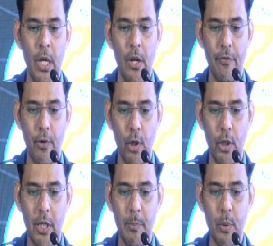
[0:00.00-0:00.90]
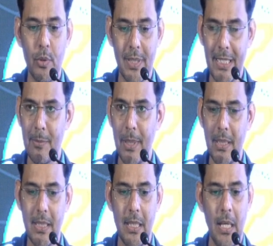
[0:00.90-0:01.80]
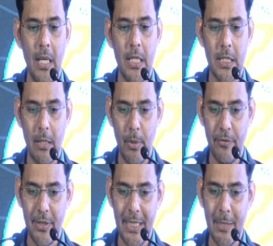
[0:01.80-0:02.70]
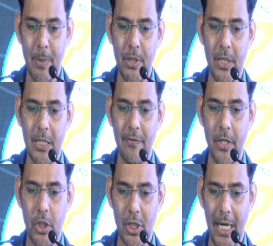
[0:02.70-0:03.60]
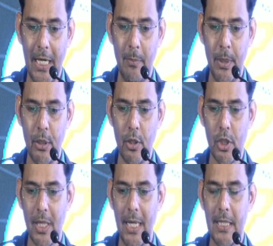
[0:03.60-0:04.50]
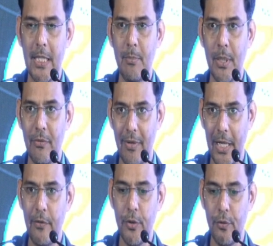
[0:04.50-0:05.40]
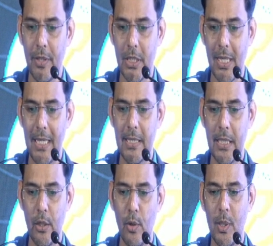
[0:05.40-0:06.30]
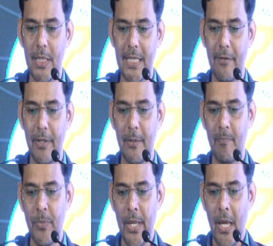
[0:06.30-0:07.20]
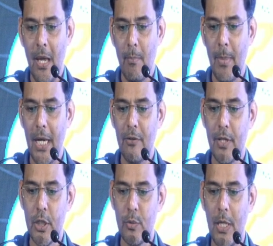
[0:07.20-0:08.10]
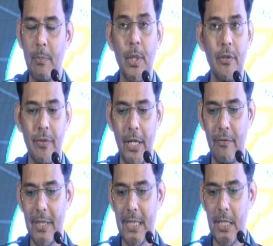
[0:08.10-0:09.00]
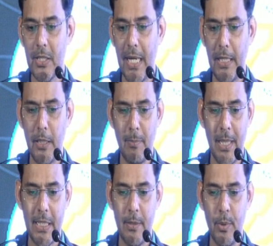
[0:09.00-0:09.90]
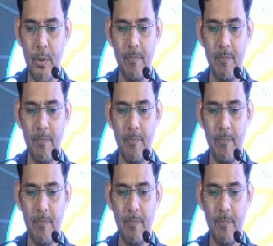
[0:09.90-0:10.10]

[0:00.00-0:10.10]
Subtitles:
followed up to 6 months. Some of these patients were child B or child C, but very few were child C, only 7. MELD was 12.5 versus 10 in placebo.